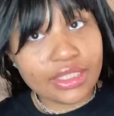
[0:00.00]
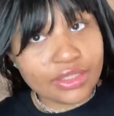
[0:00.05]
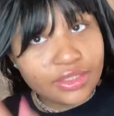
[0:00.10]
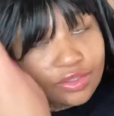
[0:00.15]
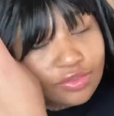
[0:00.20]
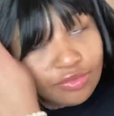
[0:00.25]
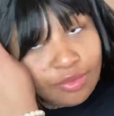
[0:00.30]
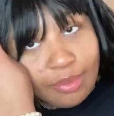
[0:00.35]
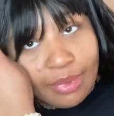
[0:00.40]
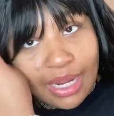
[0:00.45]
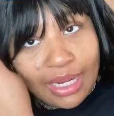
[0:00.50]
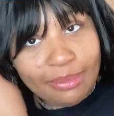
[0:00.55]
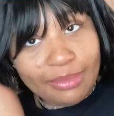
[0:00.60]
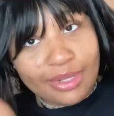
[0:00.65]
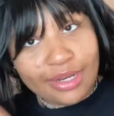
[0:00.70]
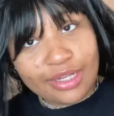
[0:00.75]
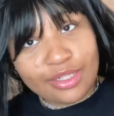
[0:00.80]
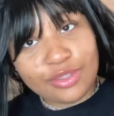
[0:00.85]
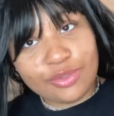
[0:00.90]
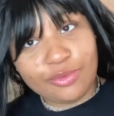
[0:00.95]
Just remind
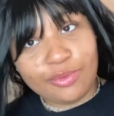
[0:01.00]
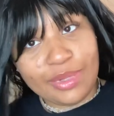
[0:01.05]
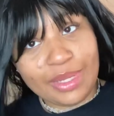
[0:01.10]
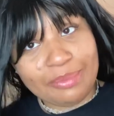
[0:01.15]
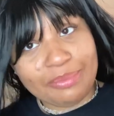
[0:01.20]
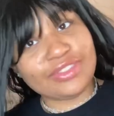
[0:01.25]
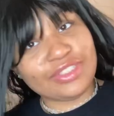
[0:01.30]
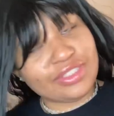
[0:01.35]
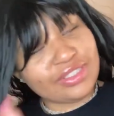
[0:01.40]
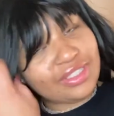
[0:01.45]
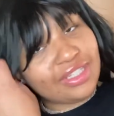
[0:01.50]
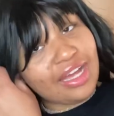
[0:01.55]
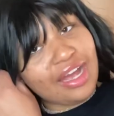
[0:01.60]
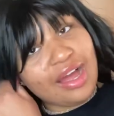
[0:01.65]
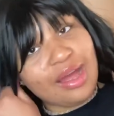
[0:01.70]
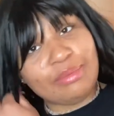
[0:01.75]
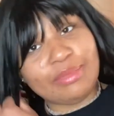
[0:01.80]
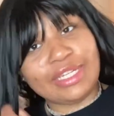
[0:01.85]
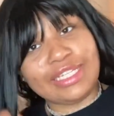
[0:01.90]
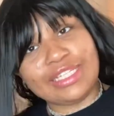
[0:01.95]
me to sweep. Just
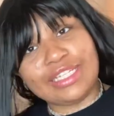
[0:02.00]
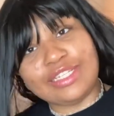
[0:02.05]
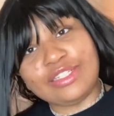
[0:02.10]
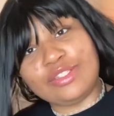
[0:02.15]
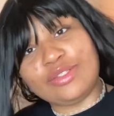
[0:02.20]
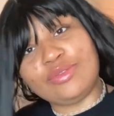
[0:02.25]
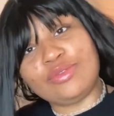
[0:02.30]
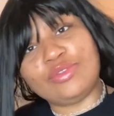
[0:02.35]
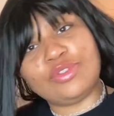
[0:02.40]
comment, did you